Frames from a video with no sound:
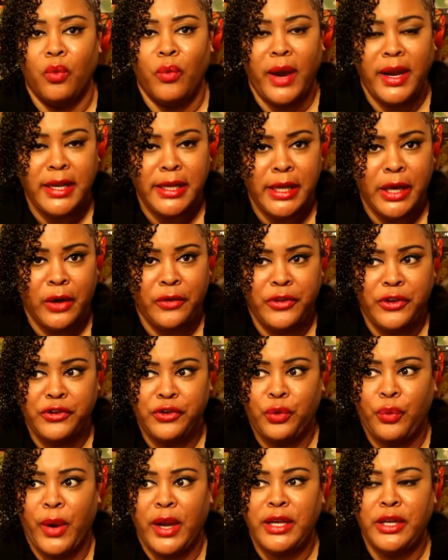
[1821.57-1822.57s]
Radio.
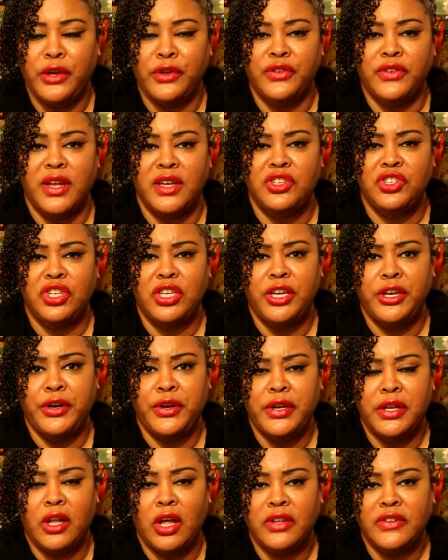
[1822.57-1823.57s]
There's a radio station
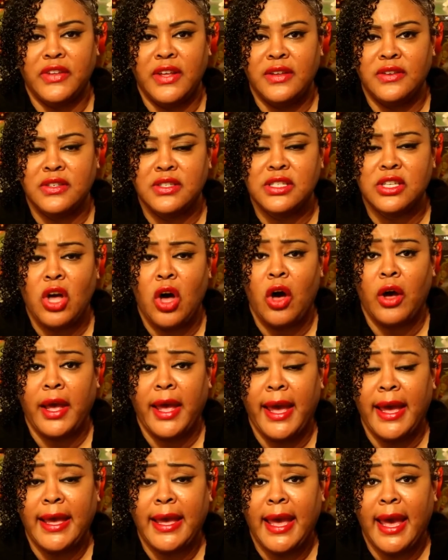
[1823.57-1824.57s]
here in Los Angeles
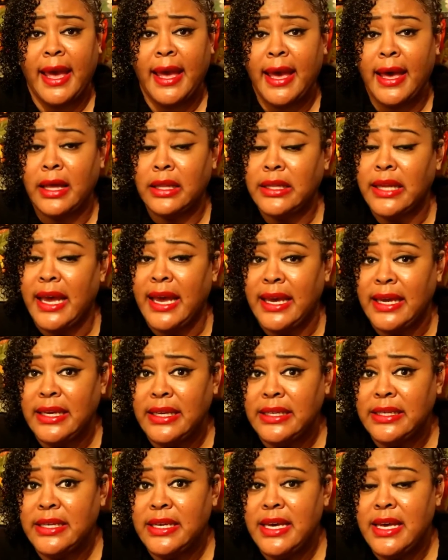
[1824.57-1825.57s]
called
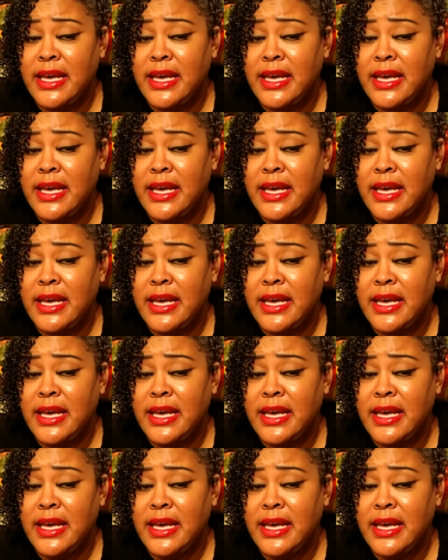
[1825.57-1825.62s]
KKLA,